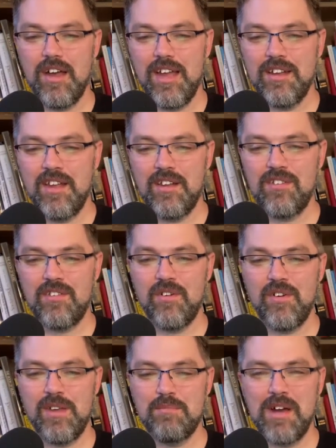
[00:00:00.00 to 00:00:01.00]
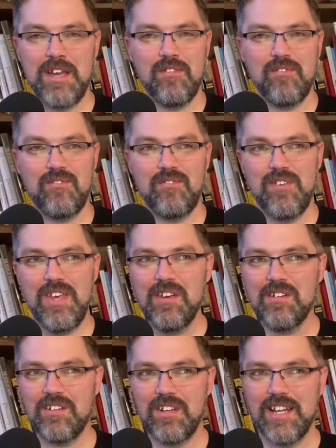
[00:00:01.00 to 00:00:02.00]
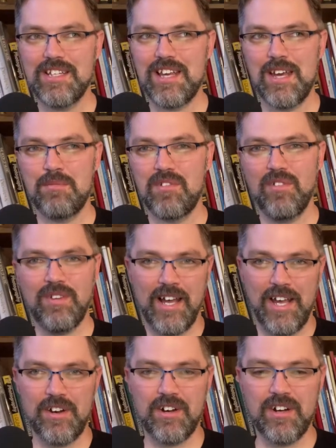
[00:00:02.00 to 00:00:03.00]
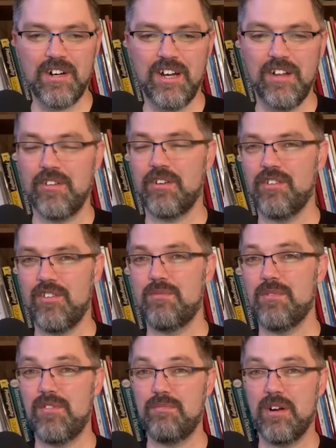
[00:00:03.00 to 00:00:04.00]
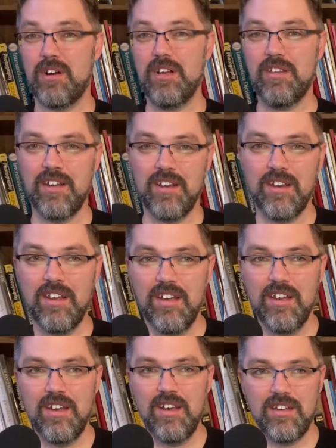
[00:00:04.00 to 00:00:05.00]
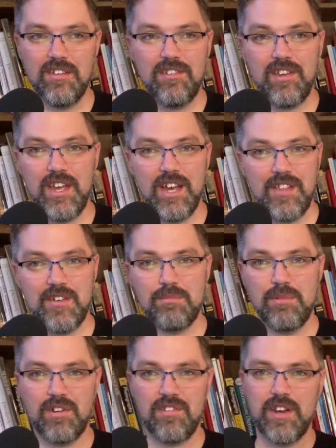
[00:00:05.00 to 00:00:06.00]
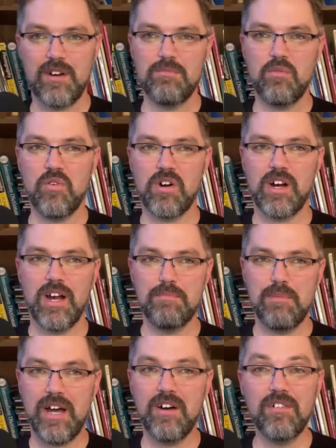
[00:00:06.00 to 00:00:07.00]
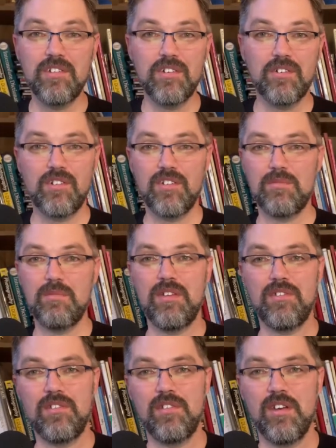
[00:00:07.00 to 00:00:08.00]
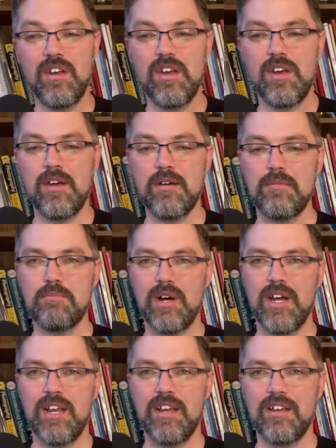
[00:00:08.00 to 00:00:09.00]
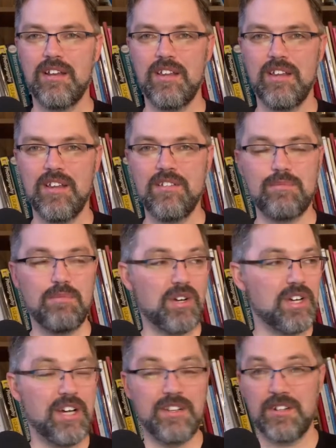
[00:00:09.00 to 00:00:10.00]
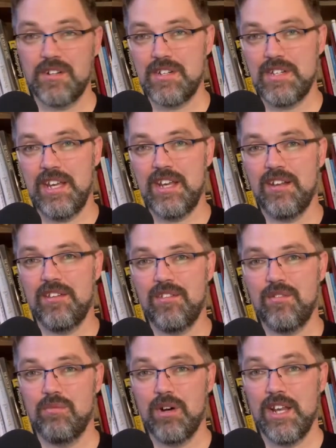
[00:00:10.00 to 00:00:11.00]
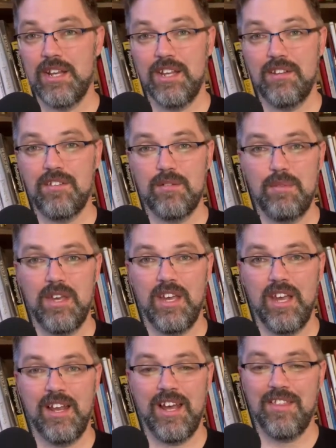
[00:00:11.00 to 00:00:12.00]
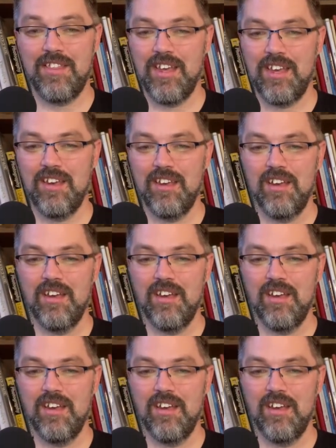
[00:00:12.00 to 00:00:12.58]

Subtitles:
And so it might feel at times lighter on the Christmas spirit than, say, other books that are more about Christmas. But this book understands what it needs to be. And I think